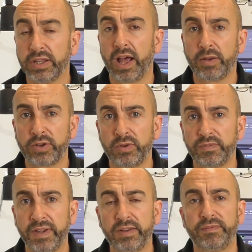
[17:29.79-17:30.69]
I don't
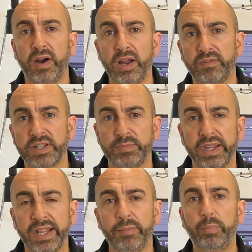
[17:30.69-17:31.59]
think VIVE is
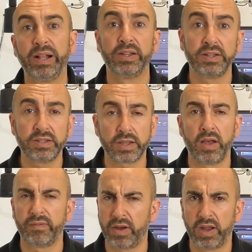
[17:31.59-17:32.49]
making billions,
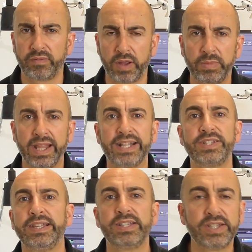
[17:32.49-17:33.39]

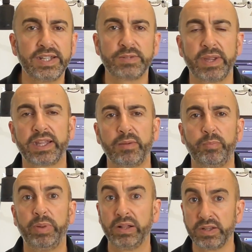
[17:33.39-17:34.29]
HTC is making
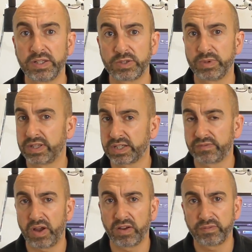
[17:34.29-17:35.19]
billions with this
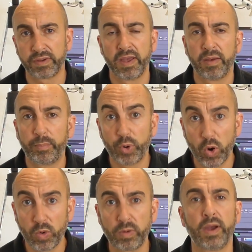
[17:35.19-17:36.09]
VIVE
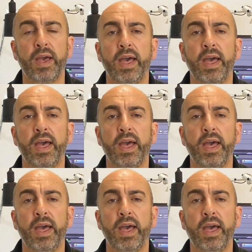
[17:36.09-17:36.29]
Pro.